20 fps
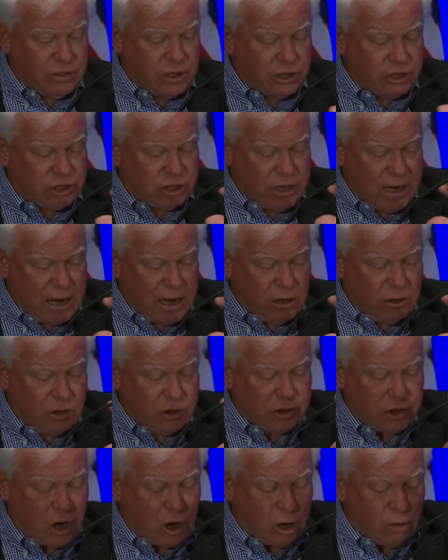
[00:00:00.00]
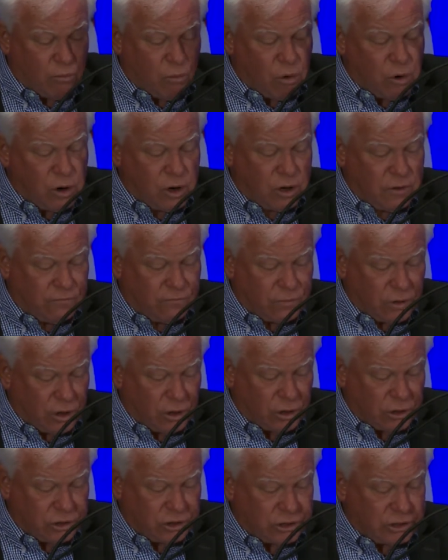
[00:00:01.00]
The channels are more
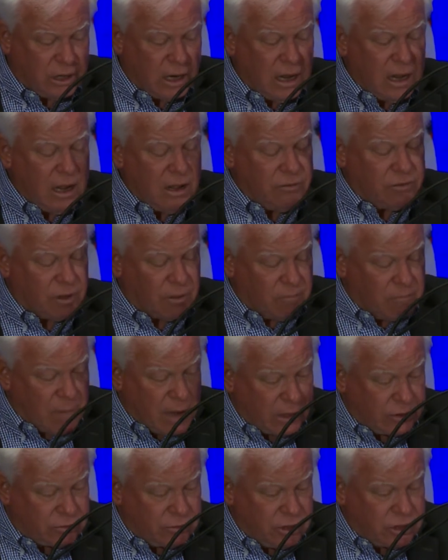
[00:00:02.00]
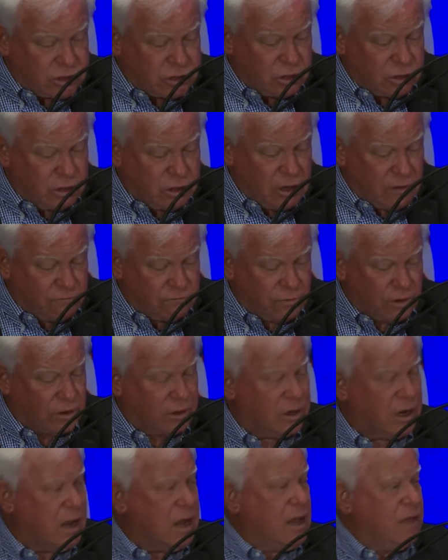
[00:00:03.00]
diverse, the metrics are different,